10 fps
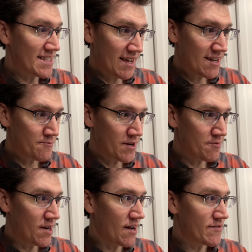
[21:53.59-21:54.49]
late we
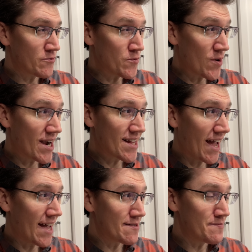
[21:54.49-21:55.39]
arrived right
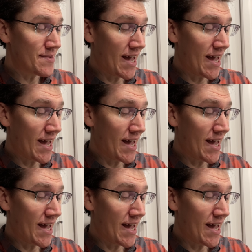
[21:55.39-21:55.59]
at